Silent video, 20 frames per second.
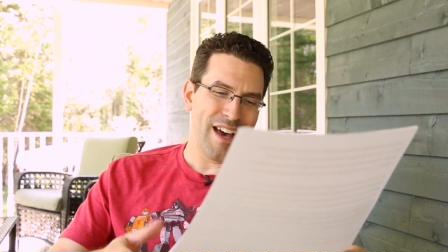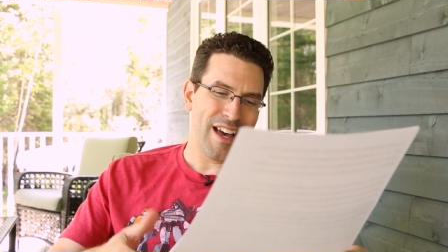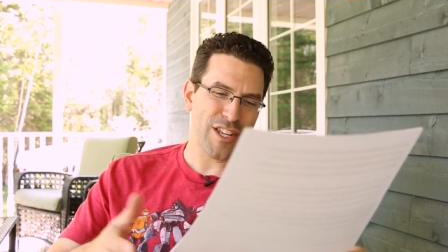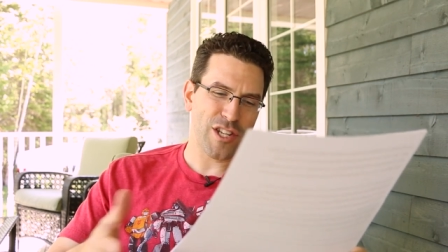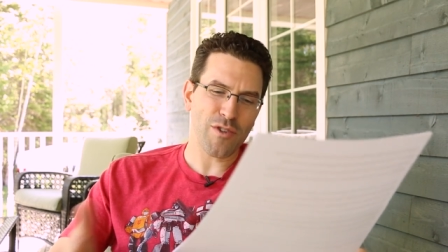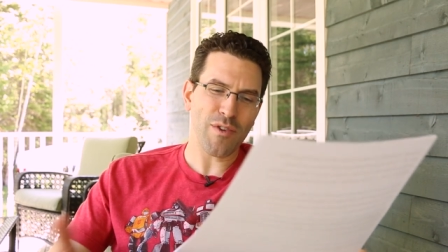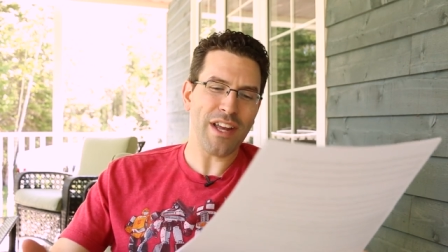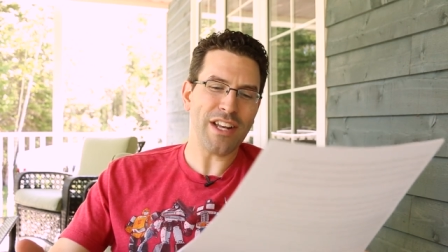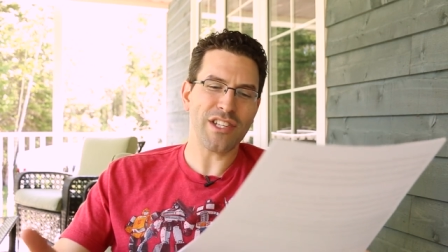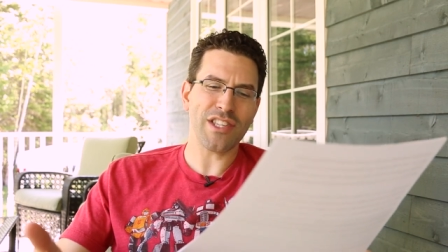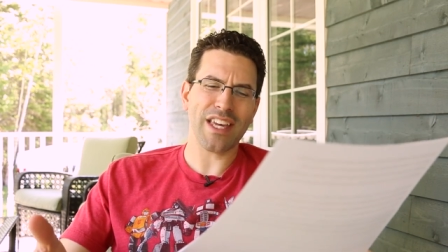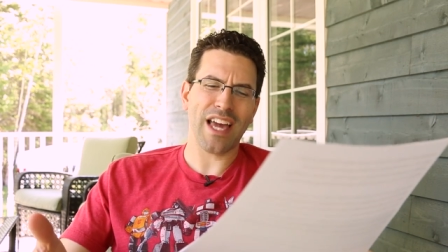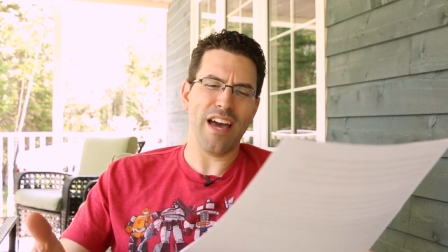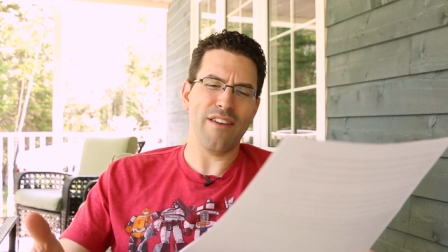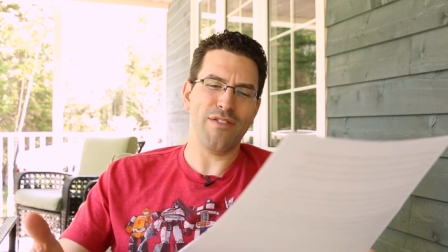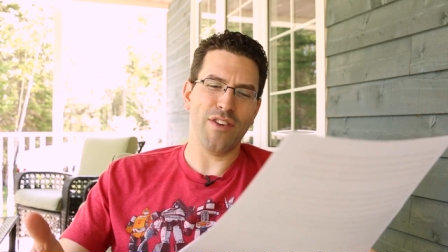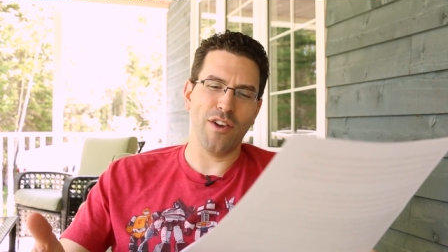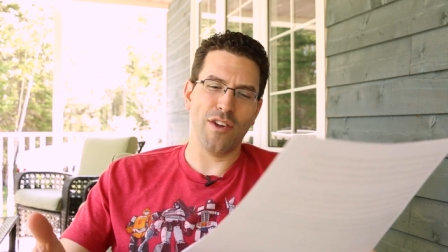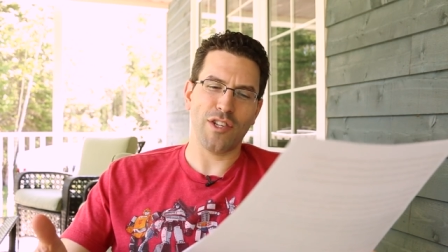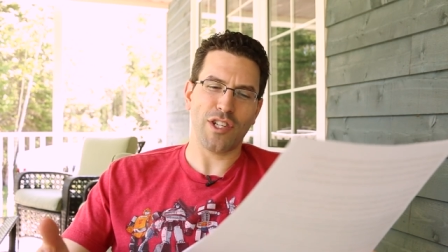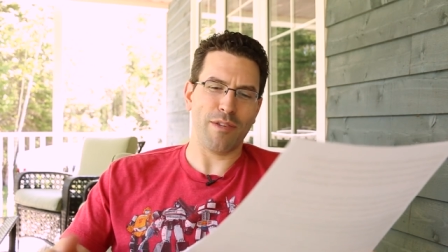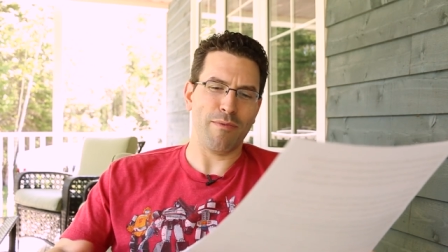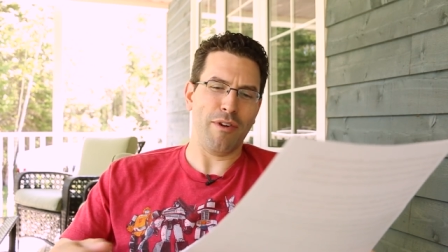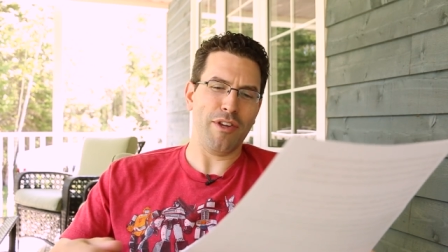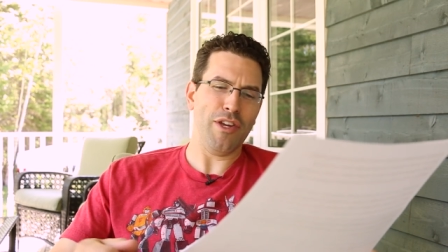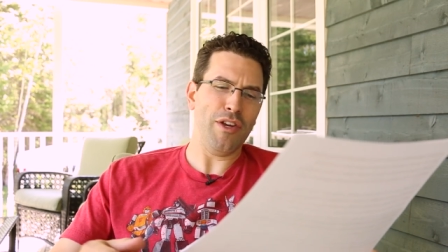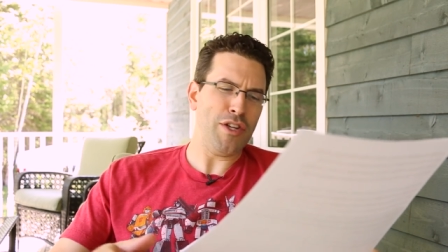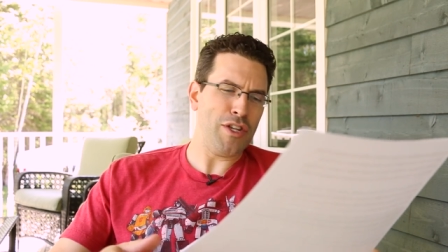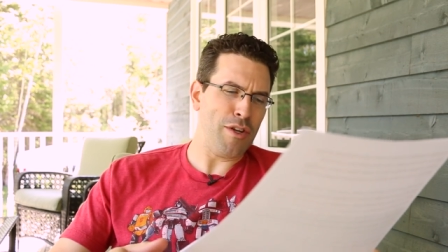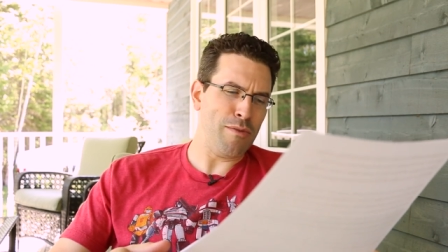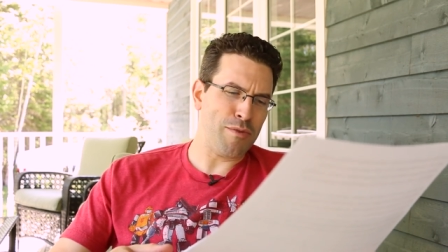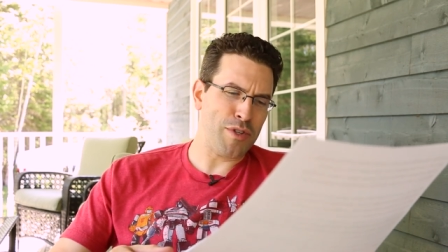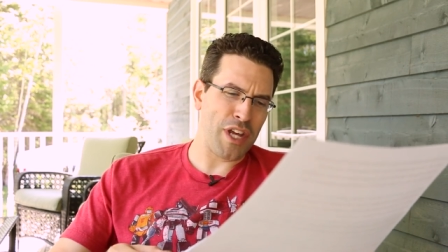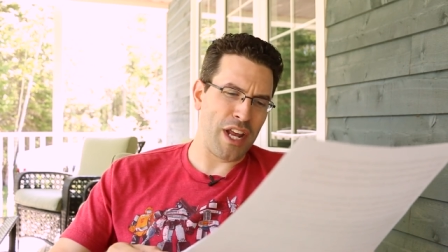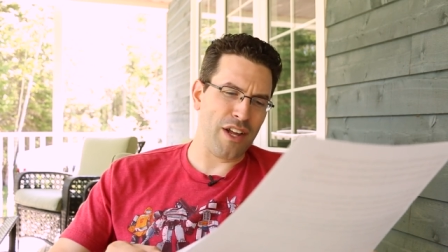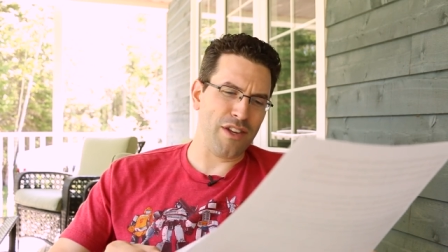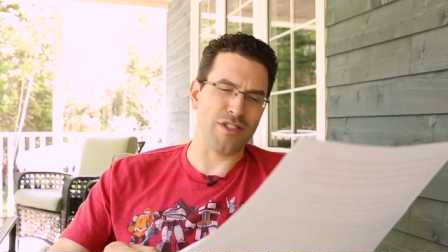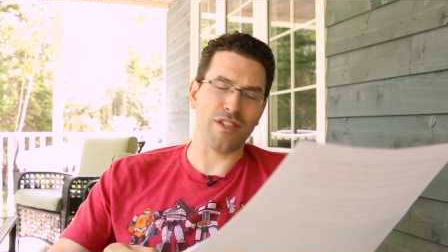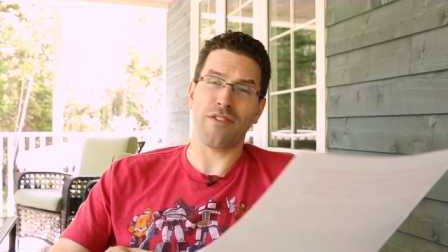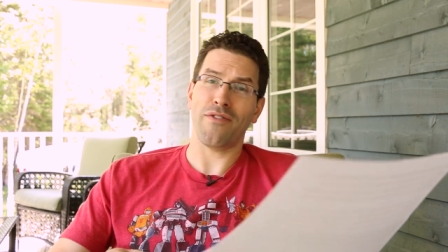a strange thing I've noticed about YouTube
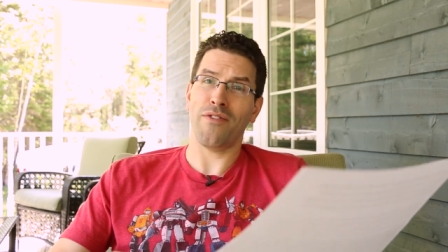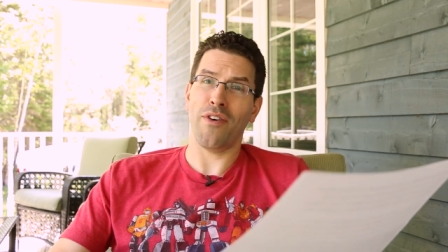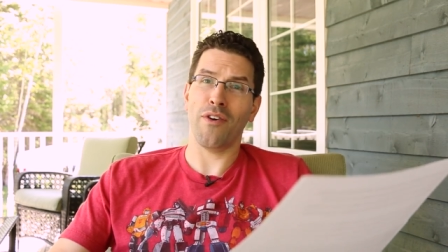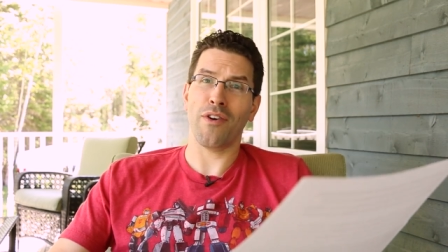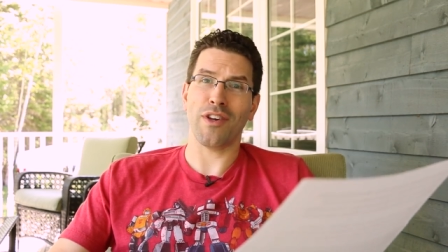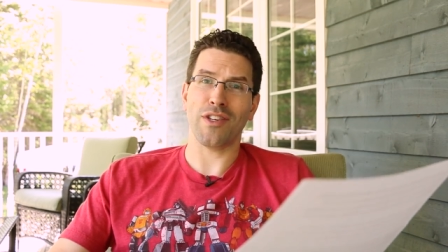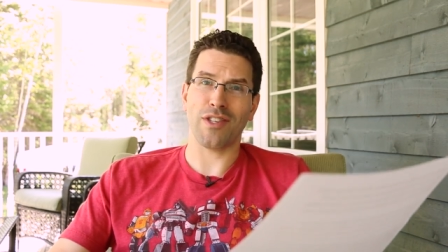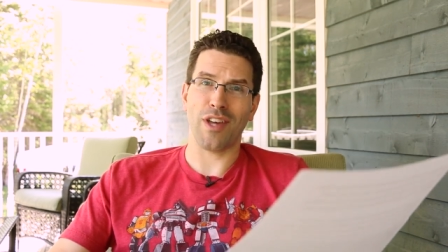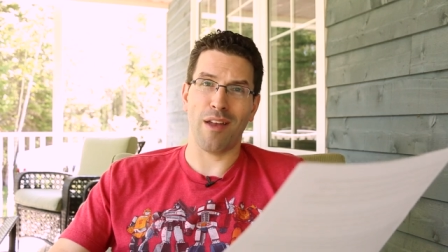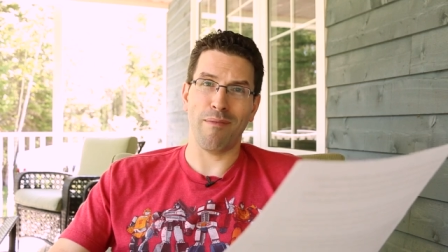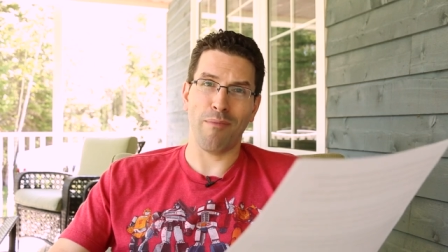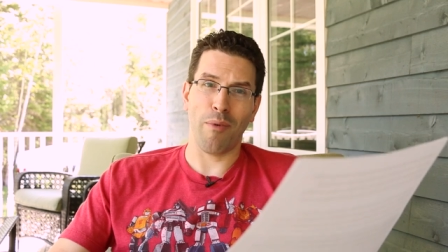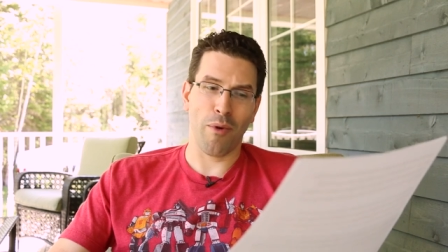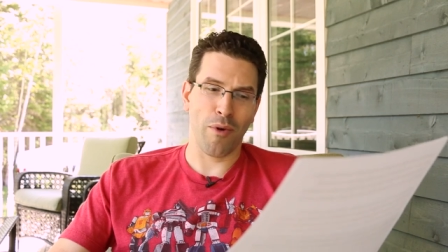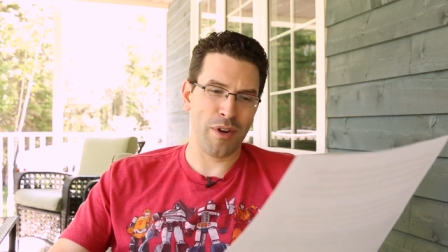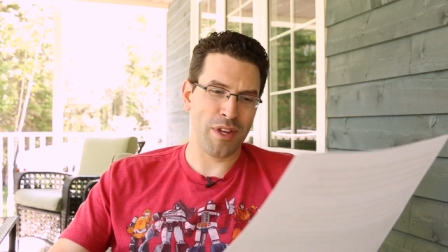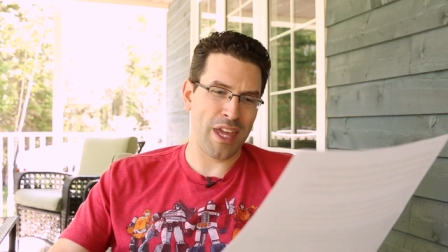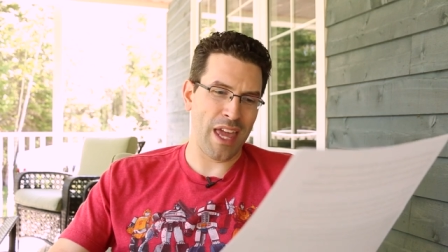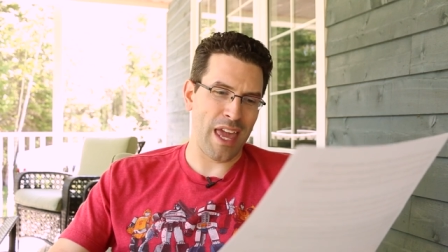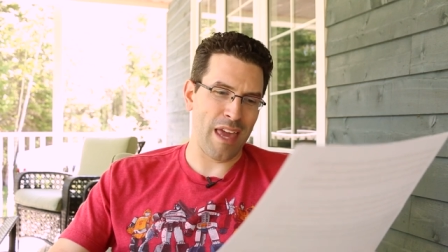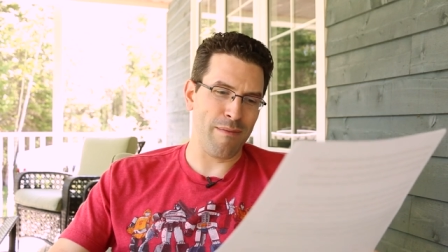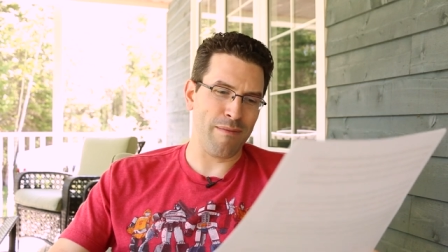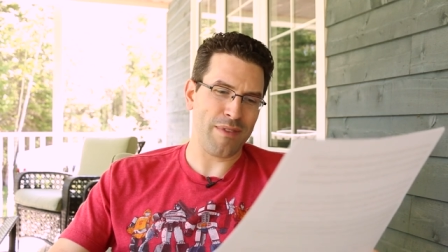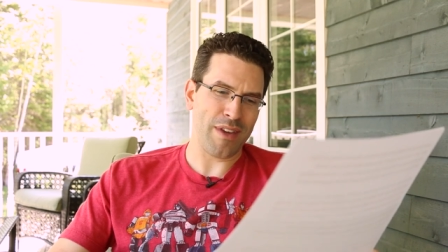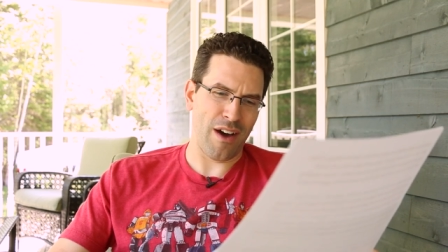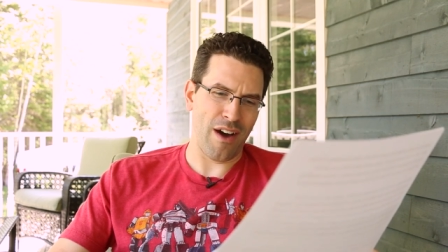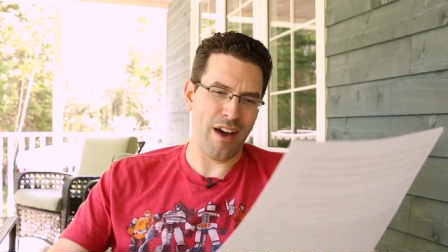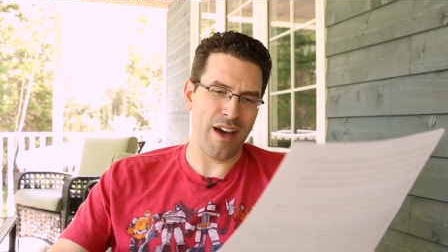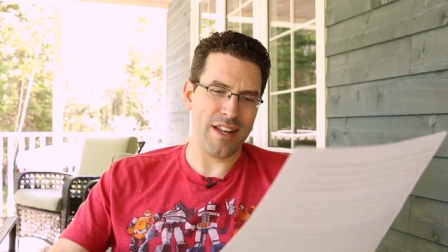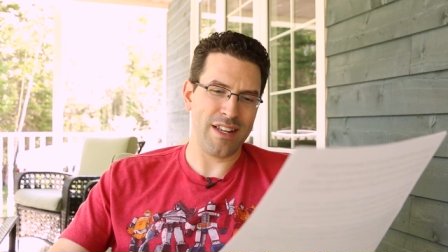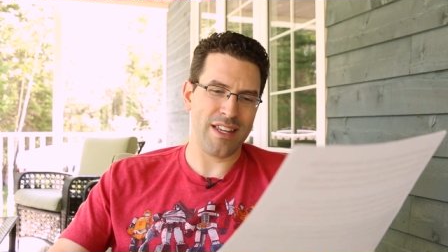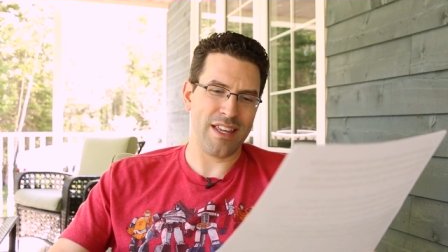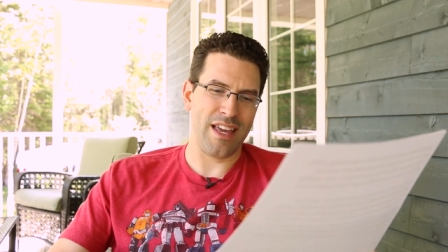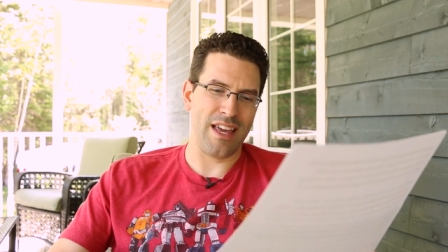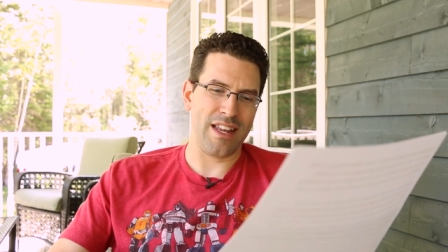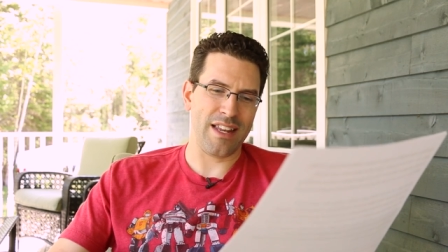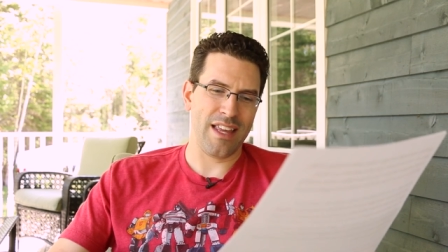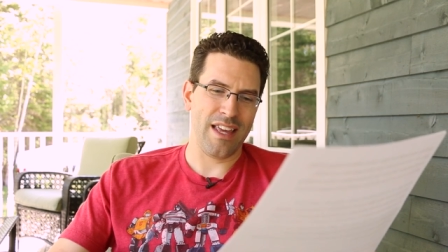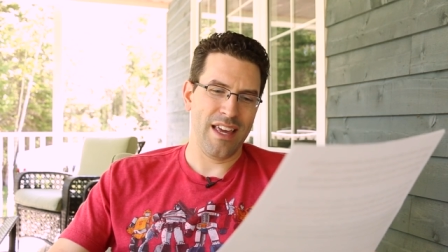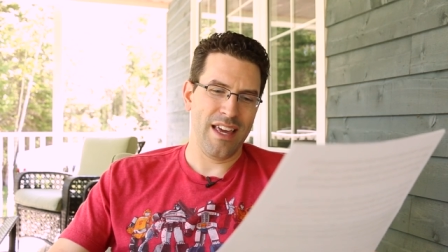channels that focus on board game
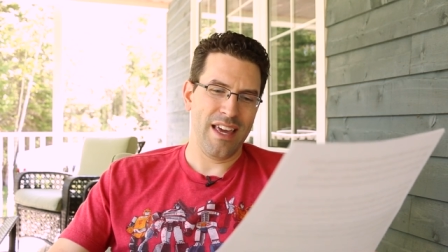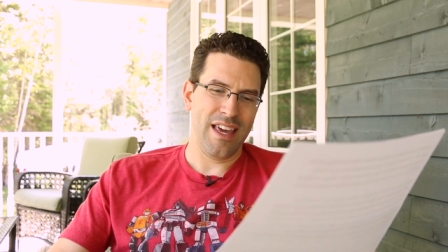content